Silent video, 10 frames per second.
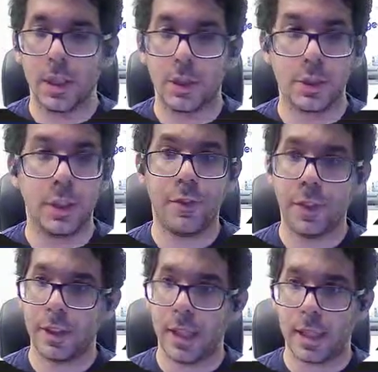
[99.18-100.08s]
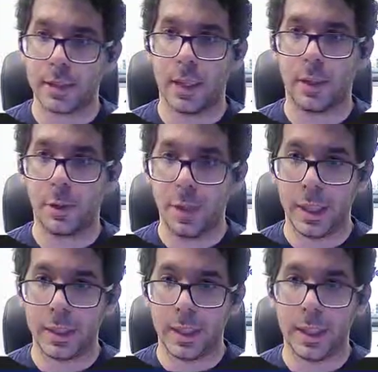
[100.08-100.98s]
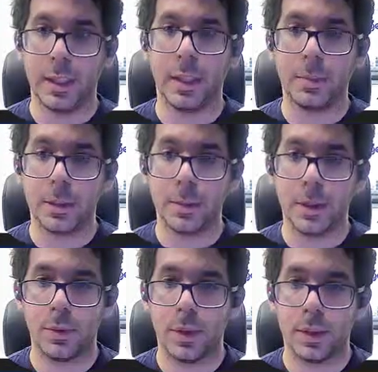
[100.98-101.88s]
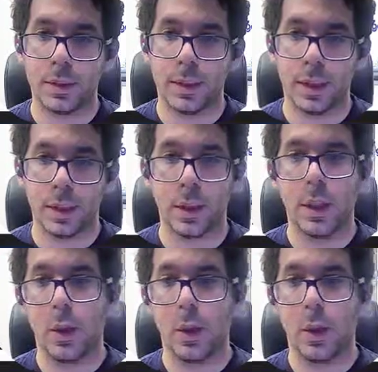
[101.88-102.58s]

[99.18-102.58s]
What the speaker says: Those different tags are great and enables me to understand